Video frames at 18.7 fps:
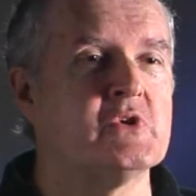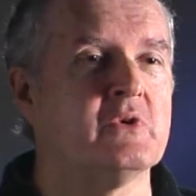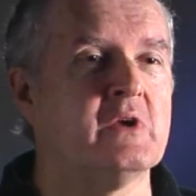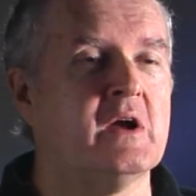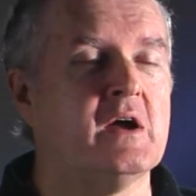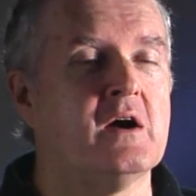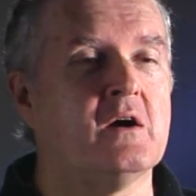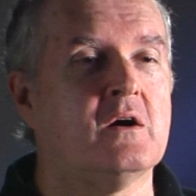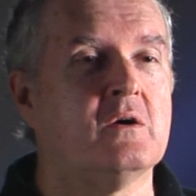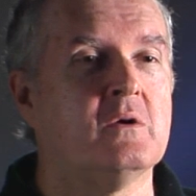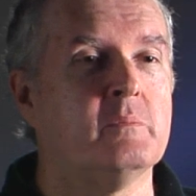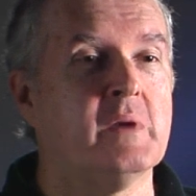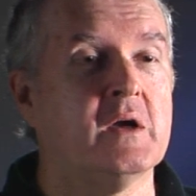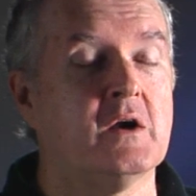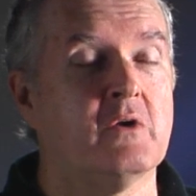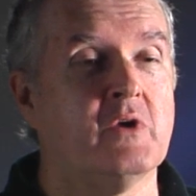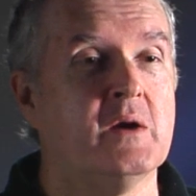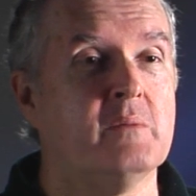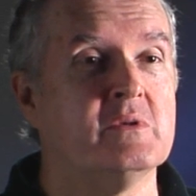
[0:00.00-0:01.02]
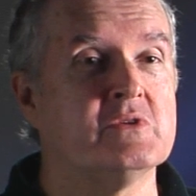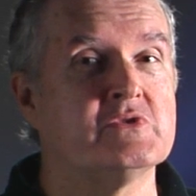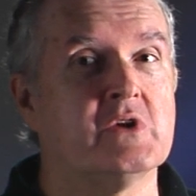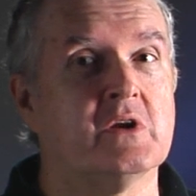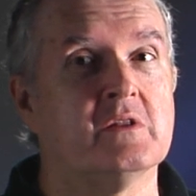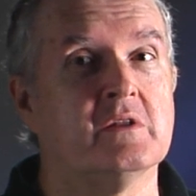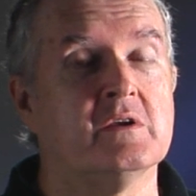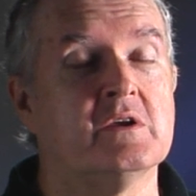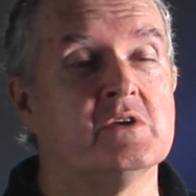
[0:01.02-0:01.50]
So now Panorama
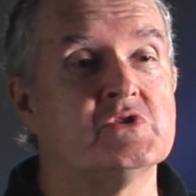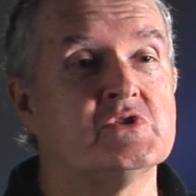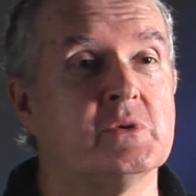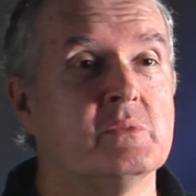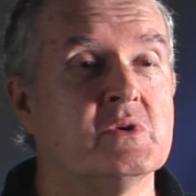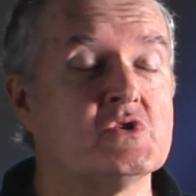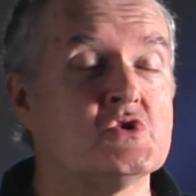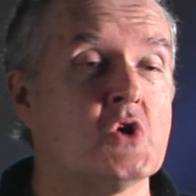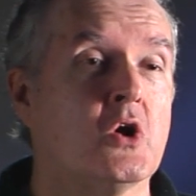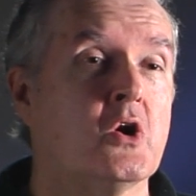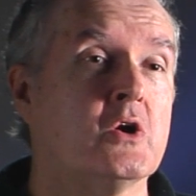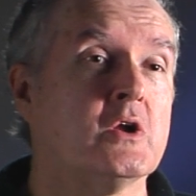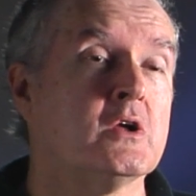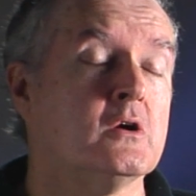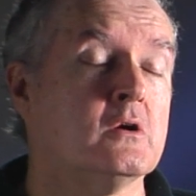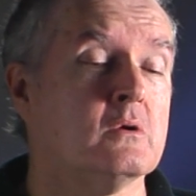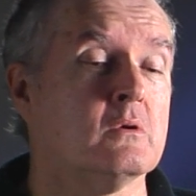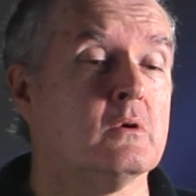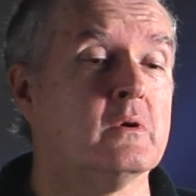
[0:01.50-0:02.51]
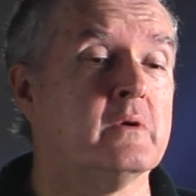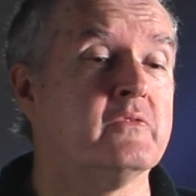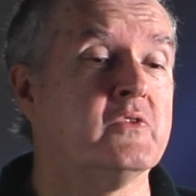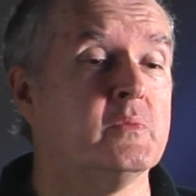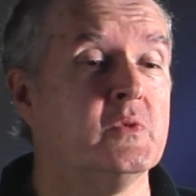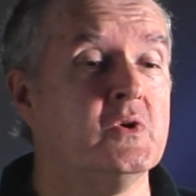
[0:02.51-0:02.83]
suddenly is the majority owner of the